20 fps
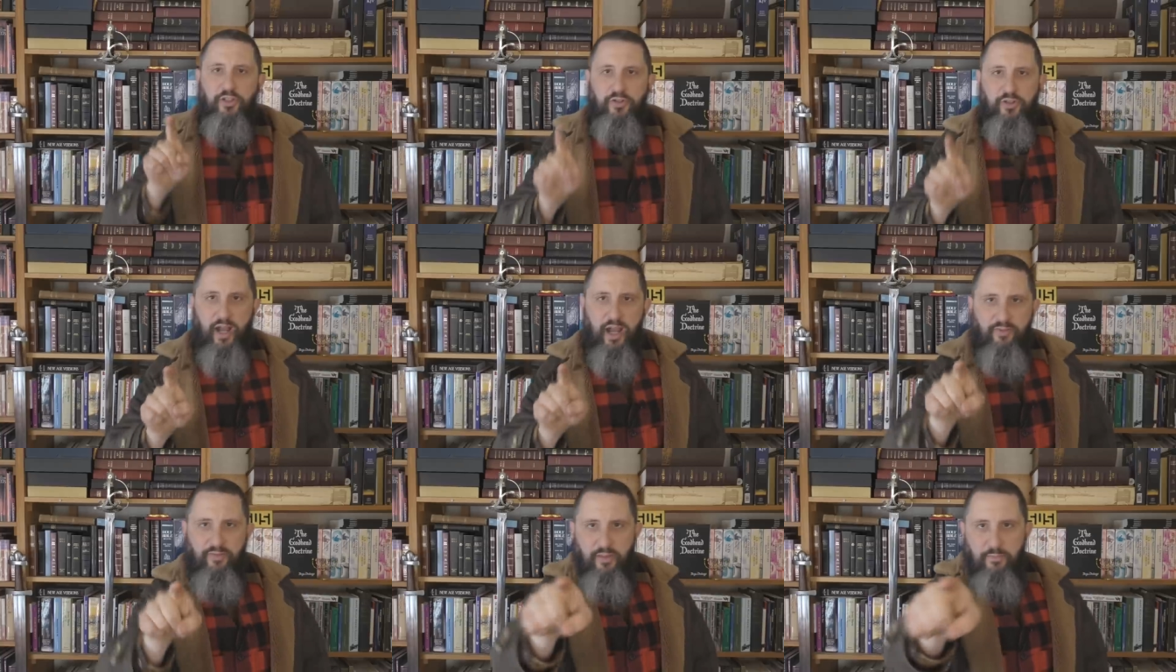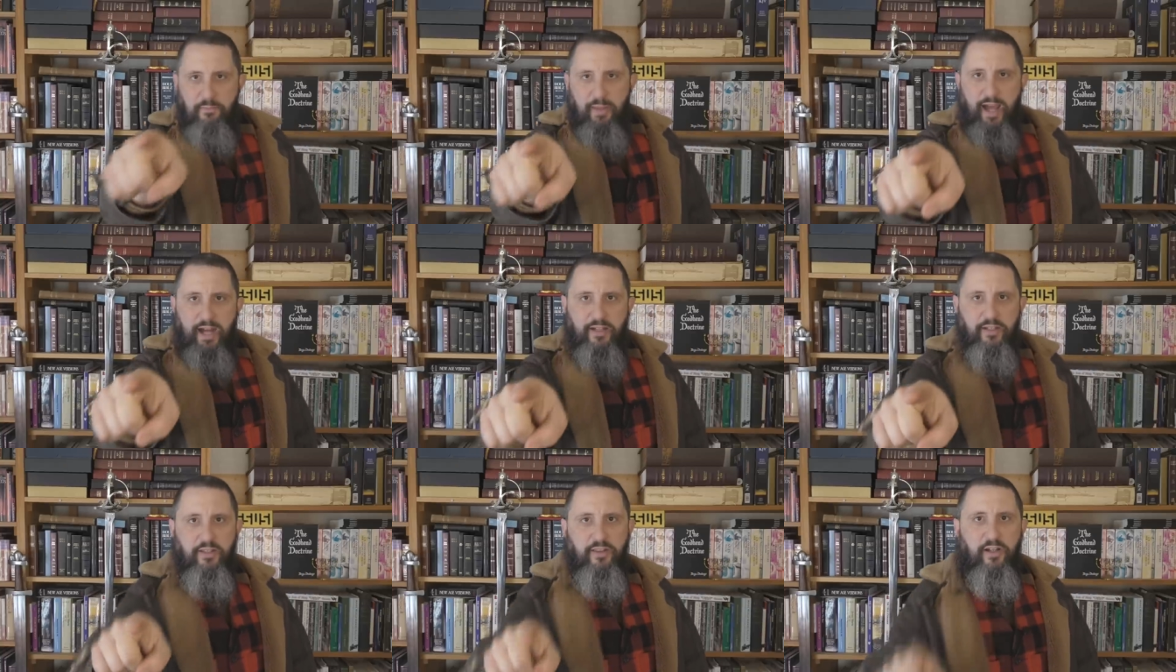to drive them
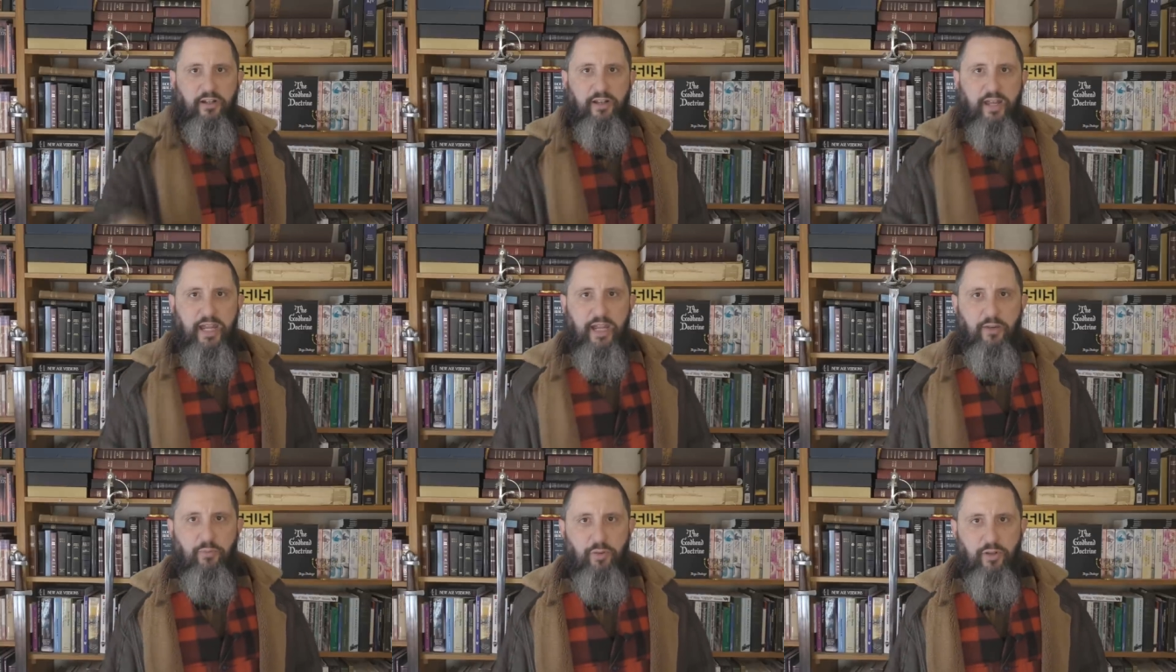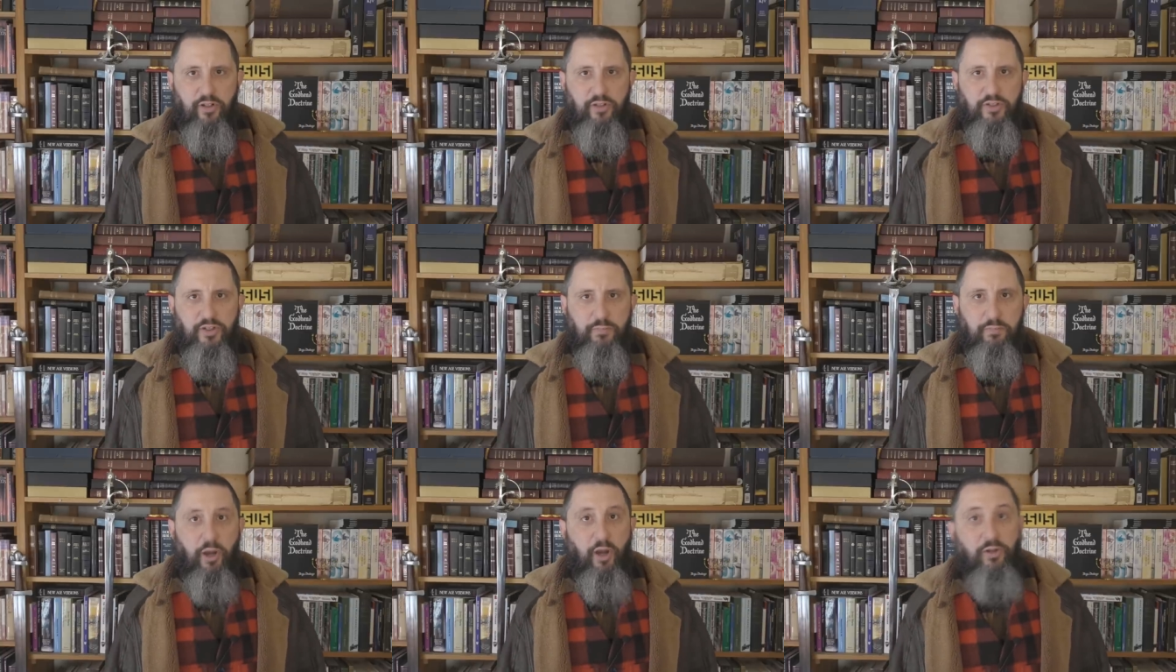back to their land where they're
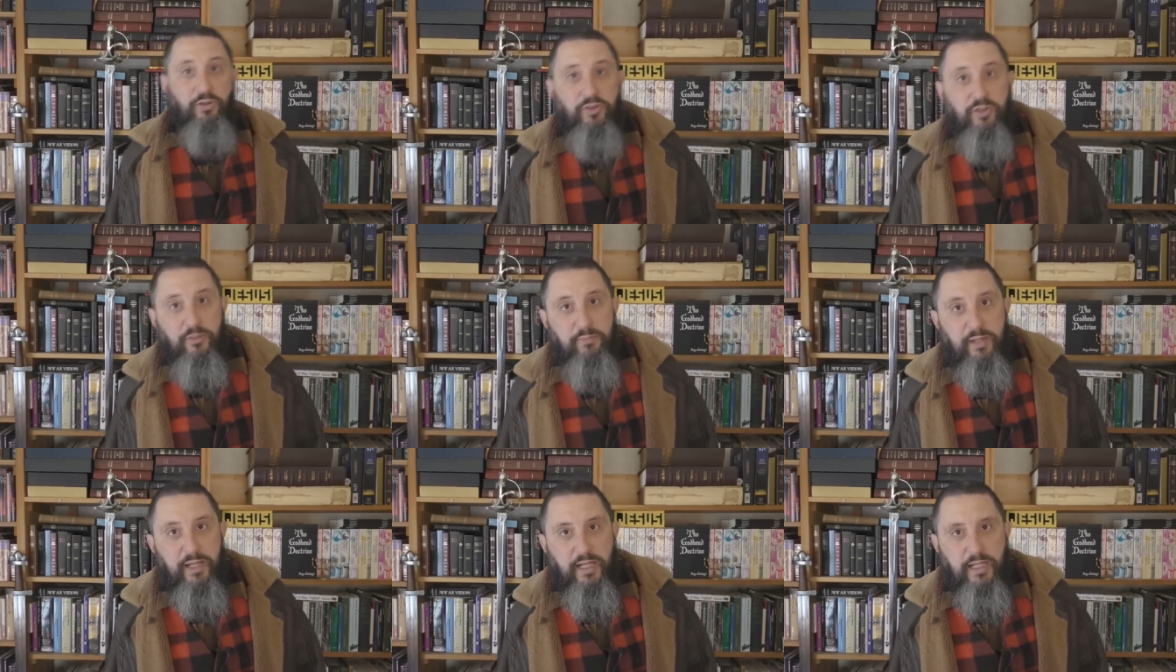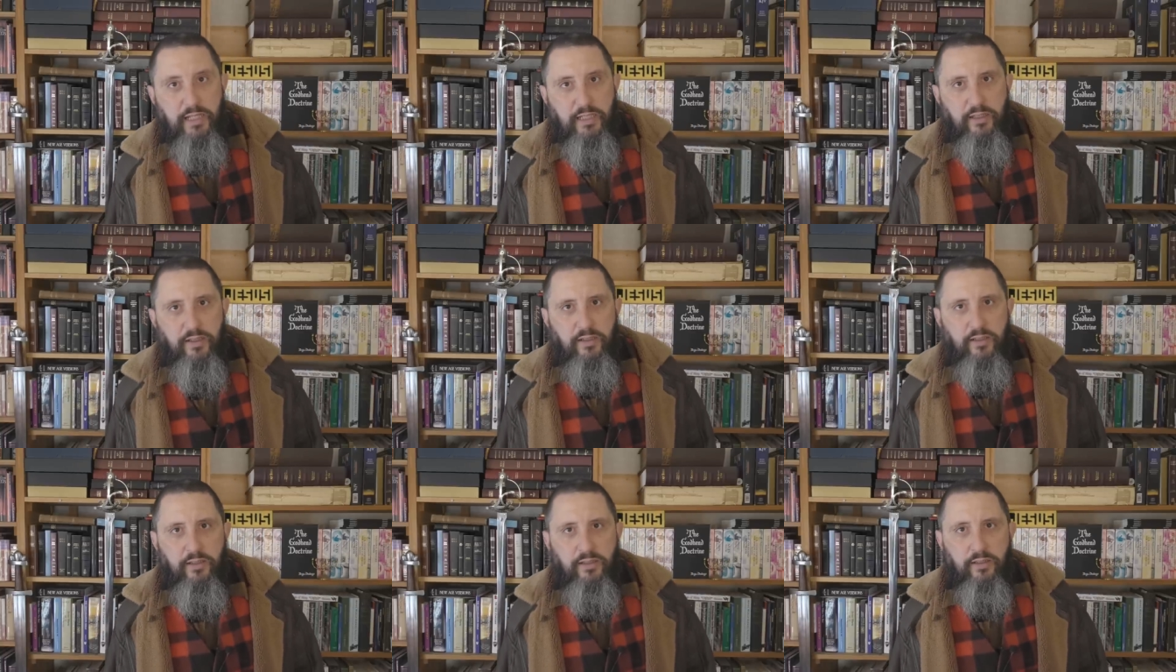supposed to
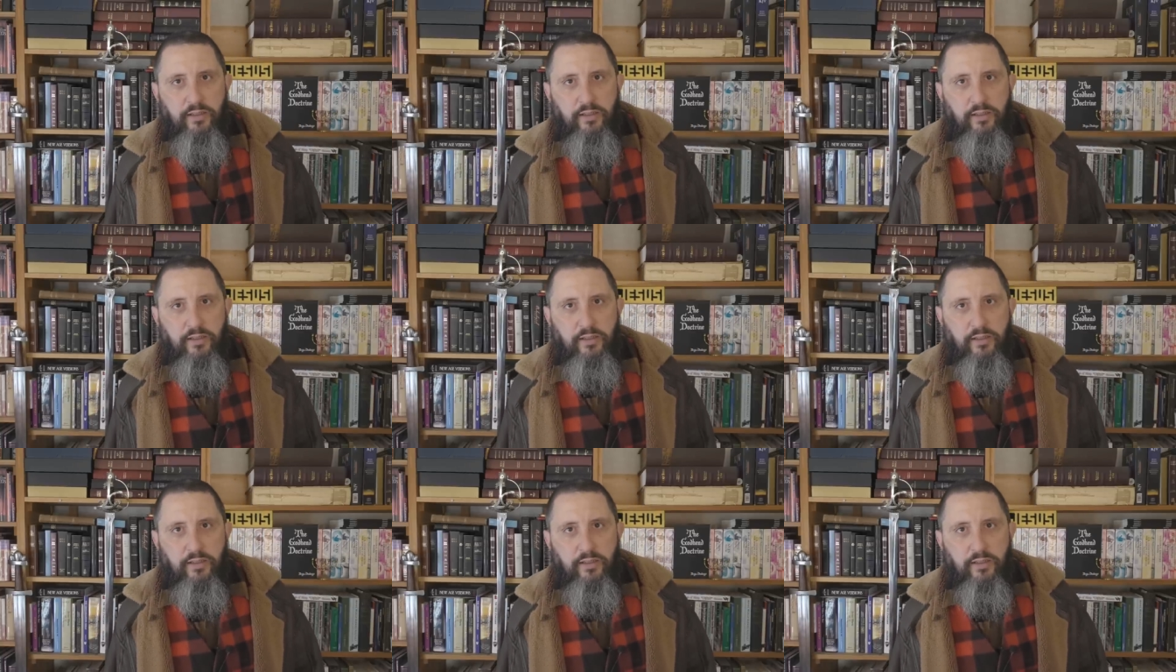be